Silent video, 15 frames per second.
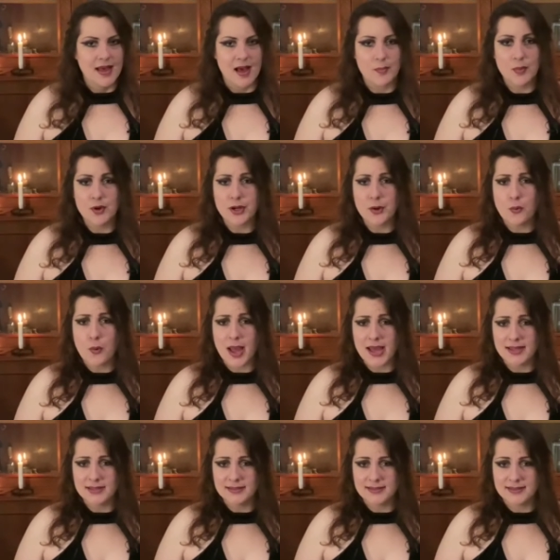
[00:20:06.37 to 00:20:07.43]
Amore
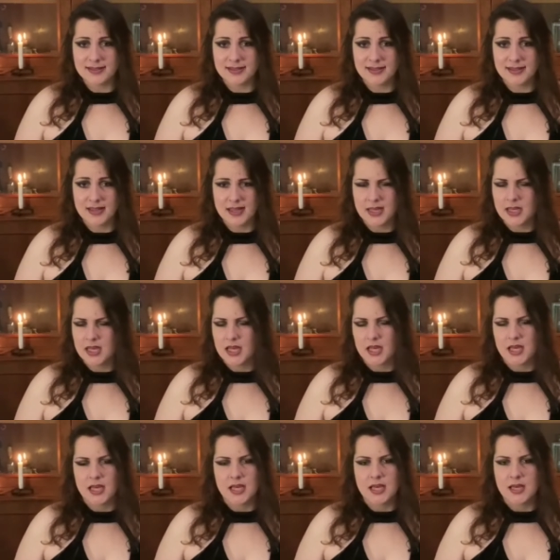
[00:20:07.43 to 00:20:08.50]
went
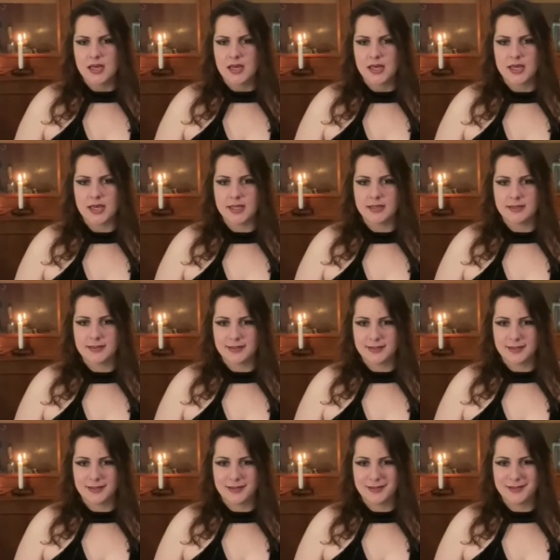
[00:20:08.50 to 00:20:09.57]
hit
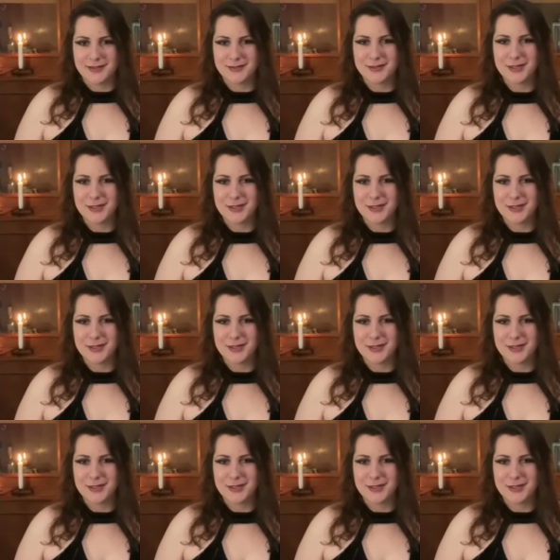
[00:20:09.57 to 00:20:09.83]
uh,